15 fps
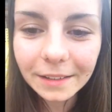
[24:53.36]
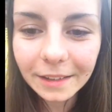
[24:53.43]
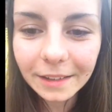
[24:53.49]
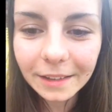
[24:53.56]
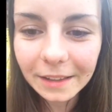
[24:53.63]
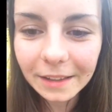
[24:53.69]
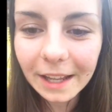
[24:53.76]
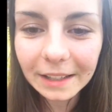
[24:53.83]

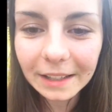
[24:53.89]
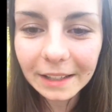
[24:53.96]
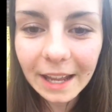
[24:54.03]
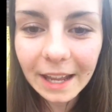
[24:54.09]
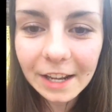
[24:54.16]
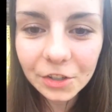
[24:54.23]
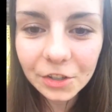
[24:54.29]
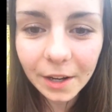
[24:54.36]
then they can
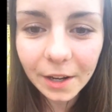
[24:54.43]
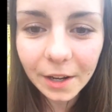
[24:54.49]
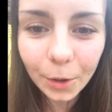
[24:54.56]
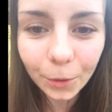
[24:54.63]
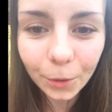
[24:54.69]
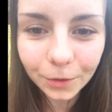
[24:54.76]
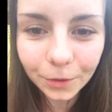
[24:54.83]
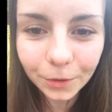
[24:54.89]
catch their
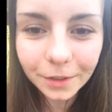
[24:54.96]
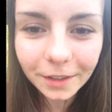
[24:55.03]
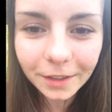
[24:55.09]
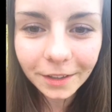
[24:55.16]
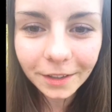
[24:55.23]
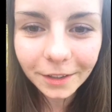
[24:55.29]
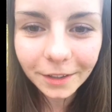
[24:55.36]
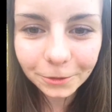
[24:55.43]
own
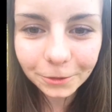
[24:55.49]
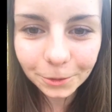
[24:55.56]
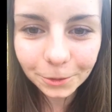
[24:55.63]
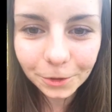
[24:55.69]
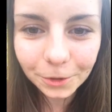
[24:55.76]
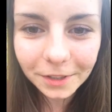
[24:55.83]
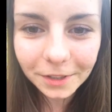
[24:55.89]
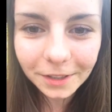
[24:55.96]

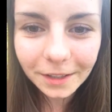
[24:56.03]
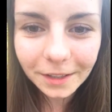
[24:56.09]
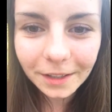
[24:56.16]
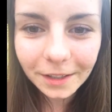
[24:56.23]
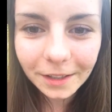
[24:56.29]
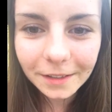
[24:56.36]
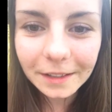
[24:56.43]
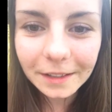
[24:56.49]
food.
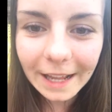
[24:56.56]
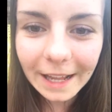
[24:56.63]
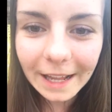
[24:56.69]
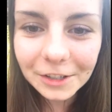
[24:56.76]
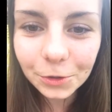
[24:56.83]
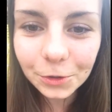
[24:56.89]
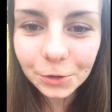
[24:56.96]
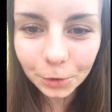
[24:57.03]
the
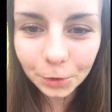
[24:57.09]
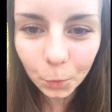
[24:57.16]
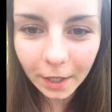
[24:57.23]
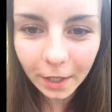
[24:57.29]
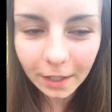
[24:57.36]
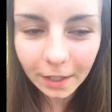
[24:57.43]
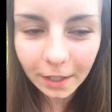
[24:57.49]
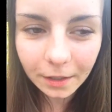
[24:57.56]
natural
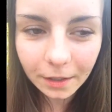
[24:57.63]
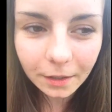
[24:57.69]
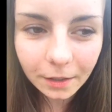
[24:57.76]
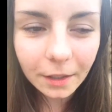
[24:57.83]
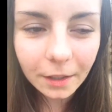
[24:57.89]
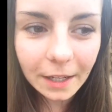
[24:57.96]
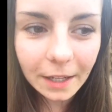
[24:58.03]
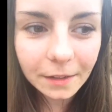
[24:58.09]
way.
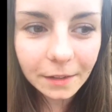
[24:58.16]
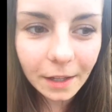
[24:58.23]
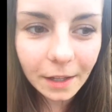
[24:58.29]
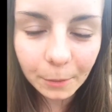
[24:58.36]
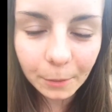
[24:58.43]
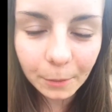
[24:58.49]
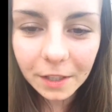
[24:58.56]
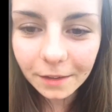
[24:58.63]
And I
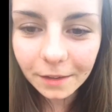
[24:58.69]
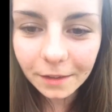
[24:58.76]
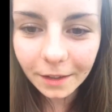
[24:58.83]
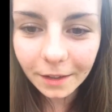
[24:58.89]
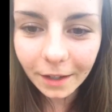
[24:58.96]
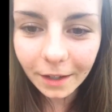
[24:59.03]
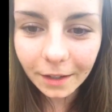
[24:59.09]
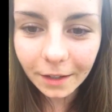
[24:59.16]
mean,
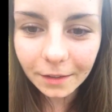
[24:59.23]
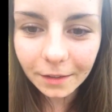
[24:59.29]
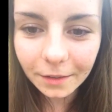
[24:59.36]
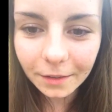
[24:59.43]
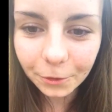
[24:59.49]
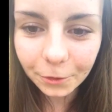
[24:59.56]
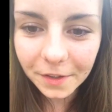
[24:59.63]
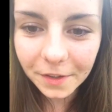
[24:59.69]

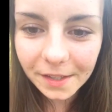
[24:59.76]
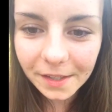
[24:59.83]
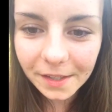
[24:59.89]
for this, I